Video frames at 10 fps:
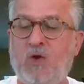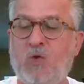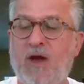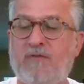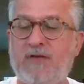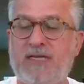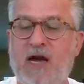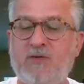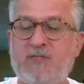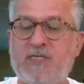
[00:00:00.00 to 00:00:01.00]
Whoever
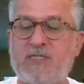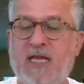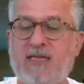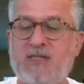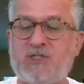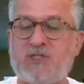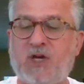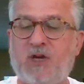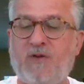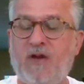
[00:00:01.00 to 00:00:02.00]
doubts is like the
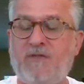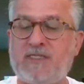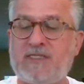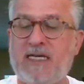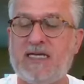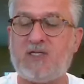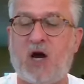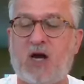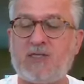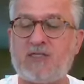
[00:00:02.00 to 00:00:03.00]
surf of the sea
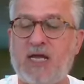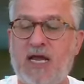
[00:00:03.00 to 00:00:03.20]
tossed